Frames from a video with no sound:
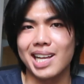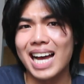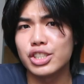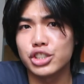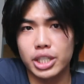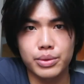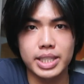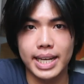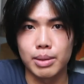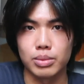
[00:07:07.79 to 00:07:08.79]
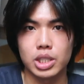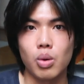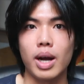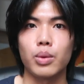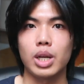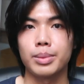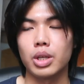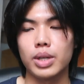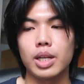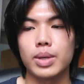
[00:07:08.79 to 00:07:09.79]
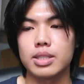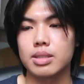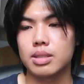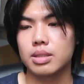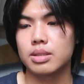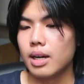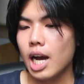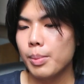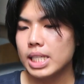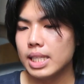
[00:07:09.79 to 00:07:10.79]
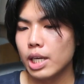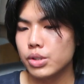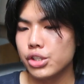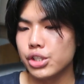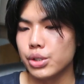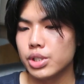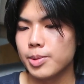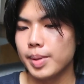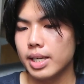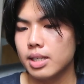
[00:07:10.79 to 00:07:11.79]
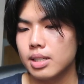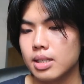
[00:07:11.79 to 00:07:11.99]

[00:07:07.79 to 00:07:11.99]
I generally am really quiet when I'm alone anyways. How many languages do you speak?